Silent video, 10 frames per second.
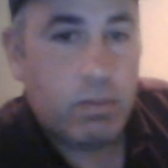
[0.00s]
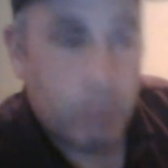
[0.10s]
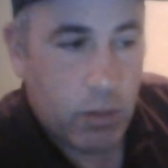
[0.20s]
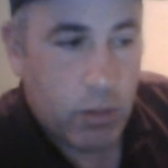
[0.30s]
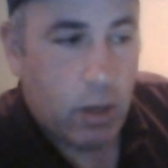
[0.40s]

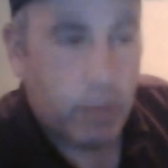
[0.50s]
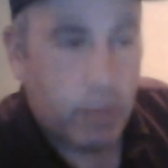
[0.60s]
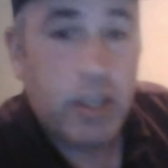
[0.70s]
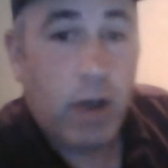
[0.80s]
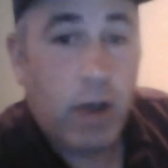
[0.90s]
the
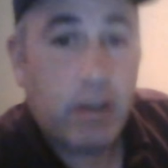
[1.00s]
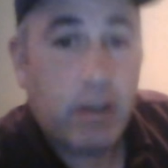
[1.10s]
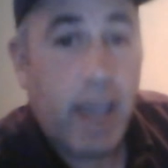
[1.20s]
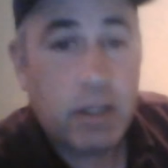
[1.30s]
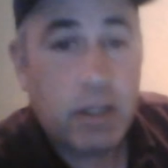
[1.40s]
police are held
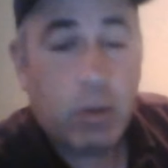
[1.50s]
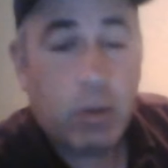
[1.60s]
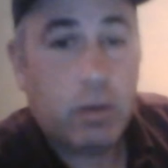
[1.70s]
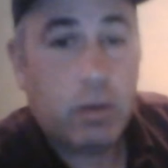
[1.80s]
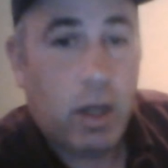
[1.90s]

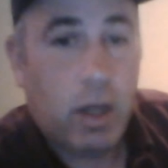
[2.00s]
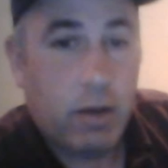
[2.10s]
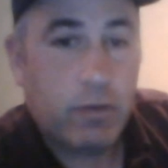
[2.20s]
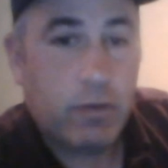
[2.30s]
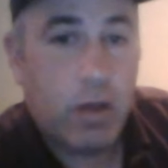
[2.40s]
accountable
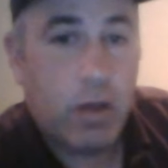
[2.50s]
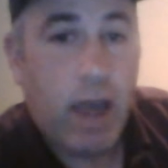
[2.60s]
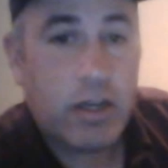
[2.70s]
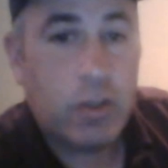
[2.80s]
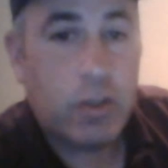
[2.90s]
for their
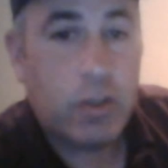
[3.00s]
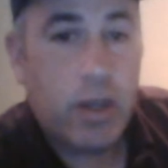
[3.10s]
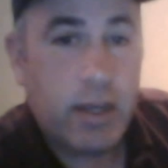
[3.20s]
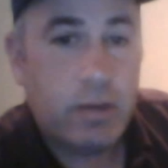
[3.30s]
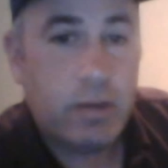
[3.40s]
actions when
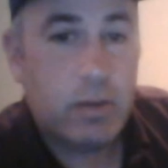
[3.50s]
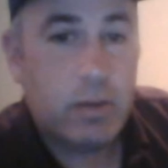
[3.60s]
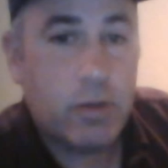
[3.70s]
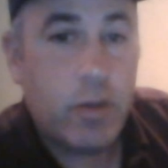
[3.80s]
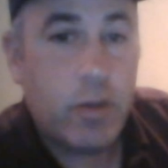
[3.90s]
they
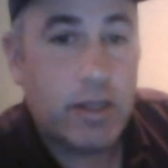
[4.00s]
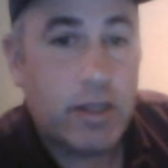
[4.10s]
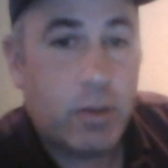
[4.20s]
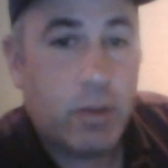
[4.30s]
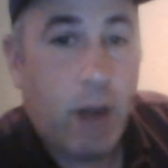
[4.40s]
do things
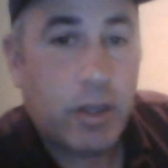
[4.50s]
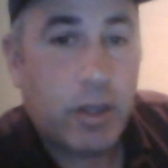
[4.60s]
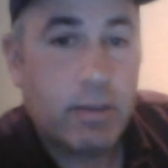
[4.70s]
improperly.